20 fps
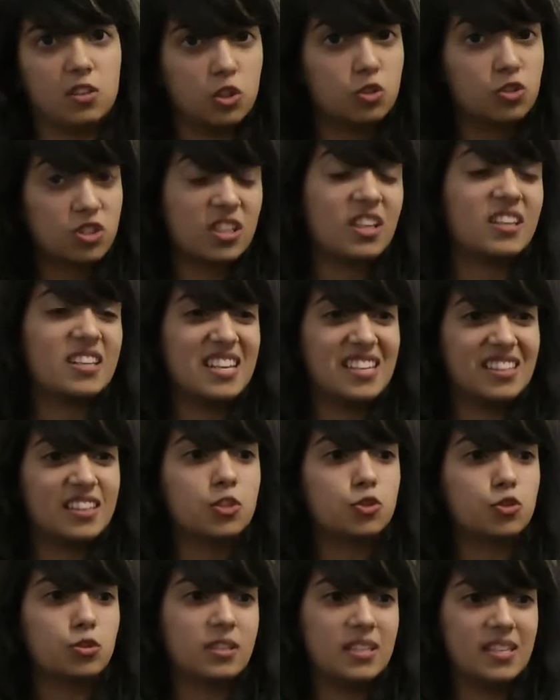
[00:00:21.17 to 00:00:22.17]
You're studying
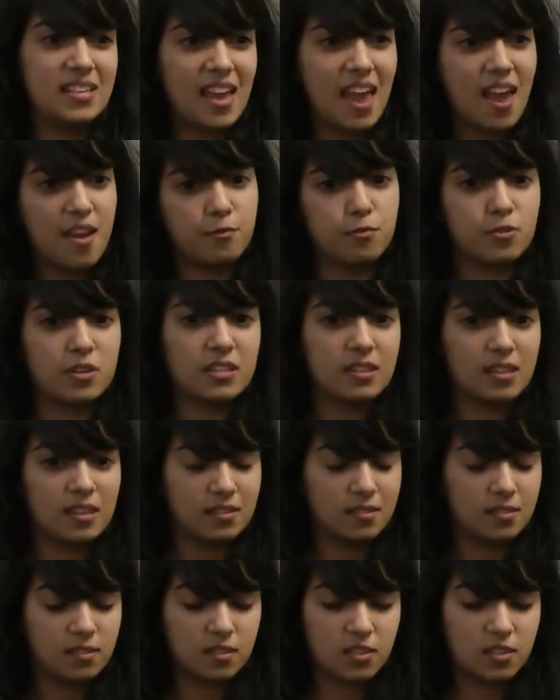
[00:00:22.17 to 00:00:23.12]
literally everything,